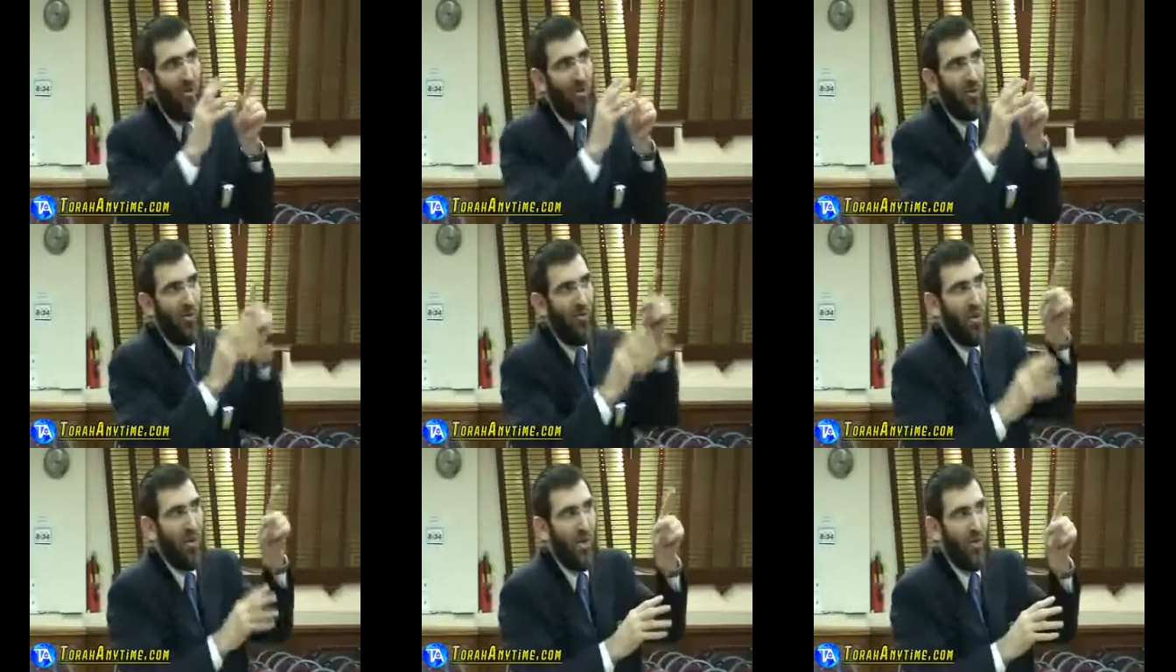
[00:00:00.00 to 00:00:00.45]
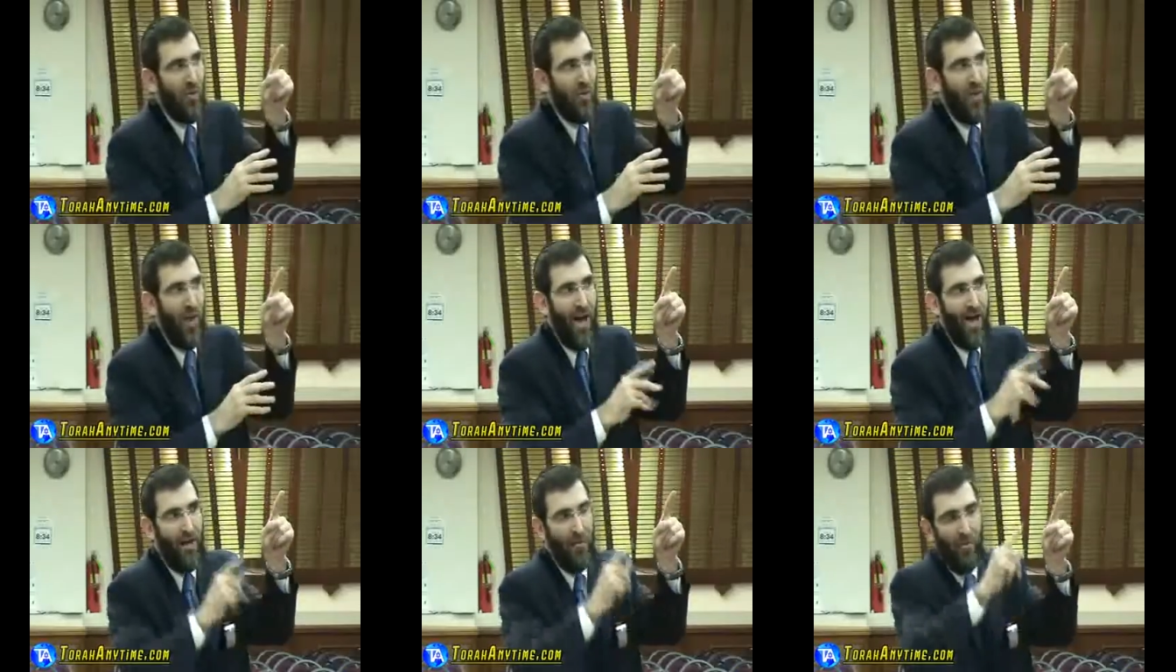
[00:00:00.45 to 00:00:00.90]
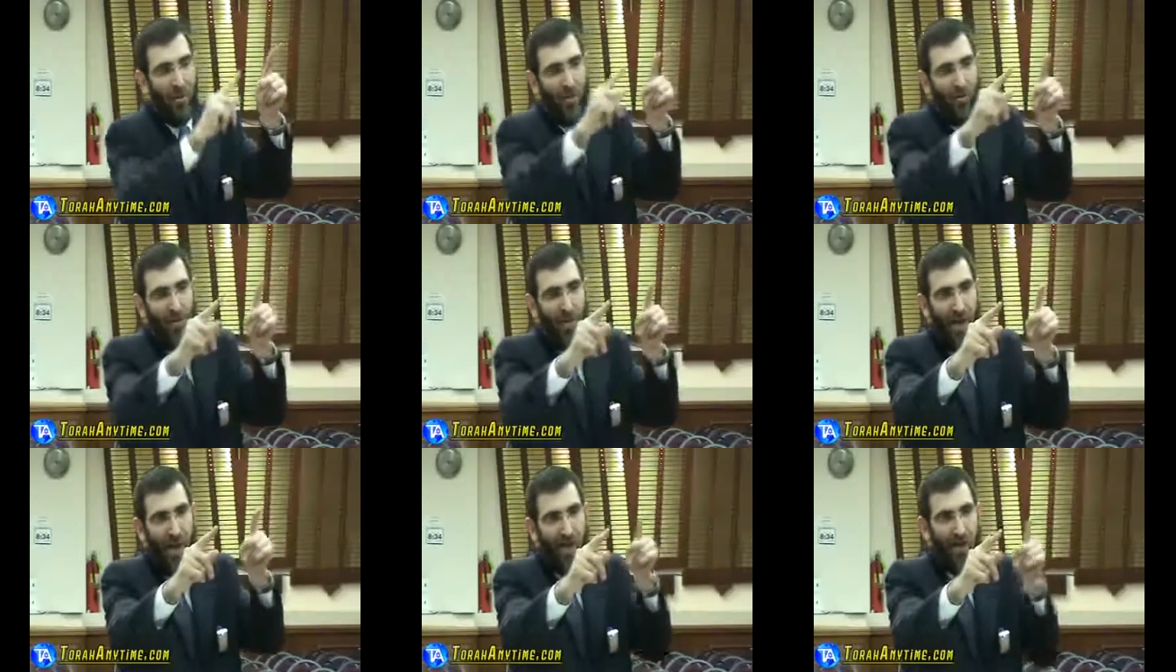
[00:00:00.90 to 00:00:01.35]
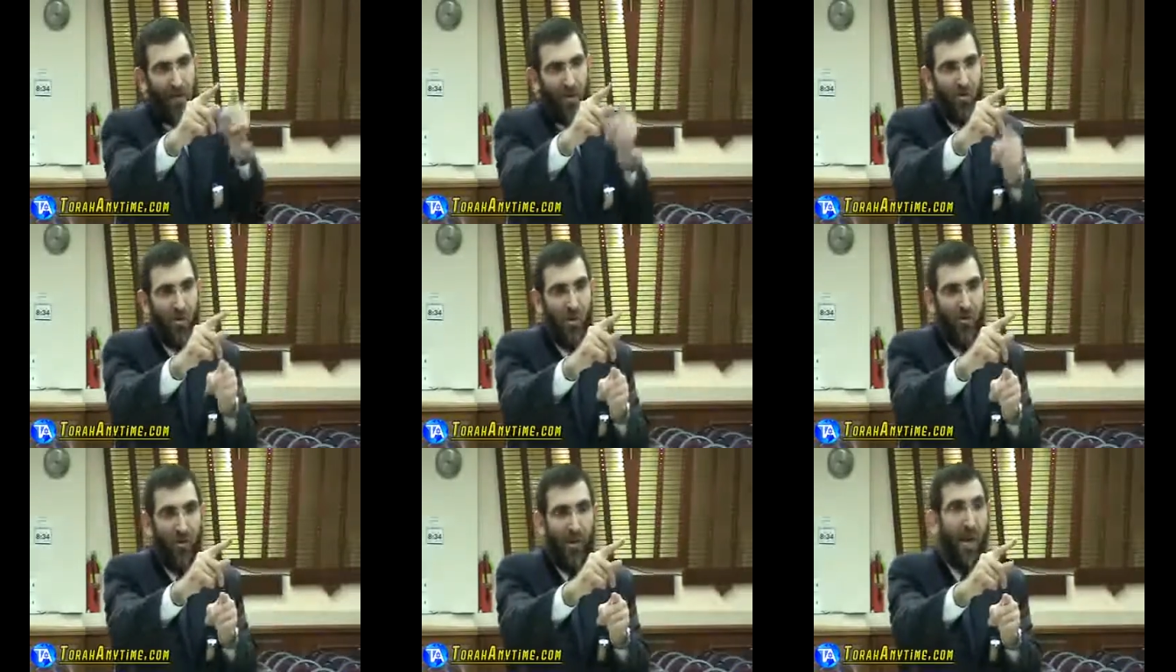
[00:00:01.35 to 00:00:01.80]
there's a reason for that, the reason for
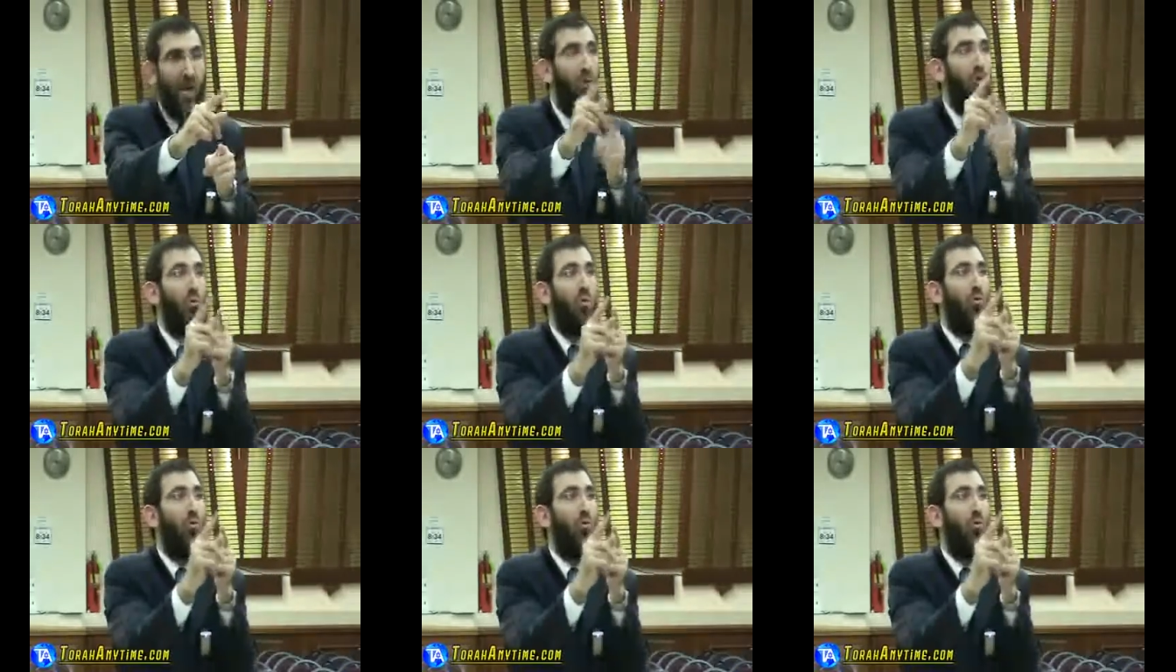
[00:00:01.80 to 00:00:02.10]
that, there's a reason for that.